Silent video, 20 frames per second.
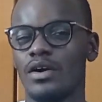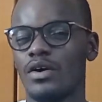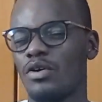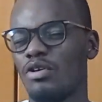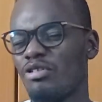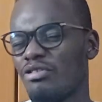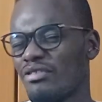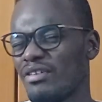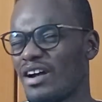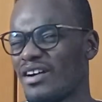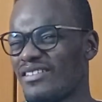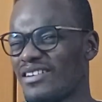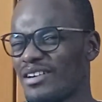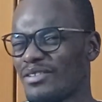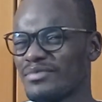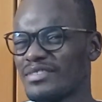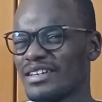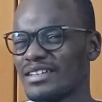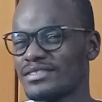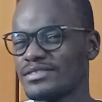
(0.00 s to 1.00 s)
or
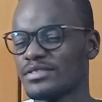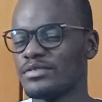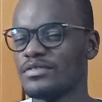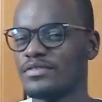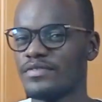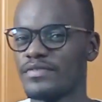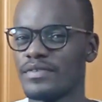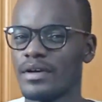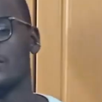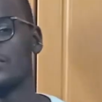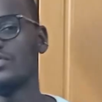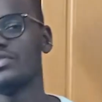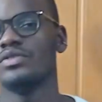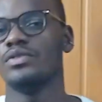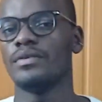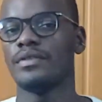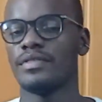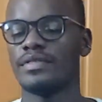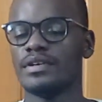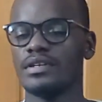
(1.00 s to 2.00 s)
around that sort of
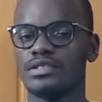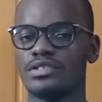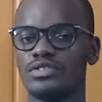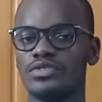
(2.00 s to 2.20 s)
so the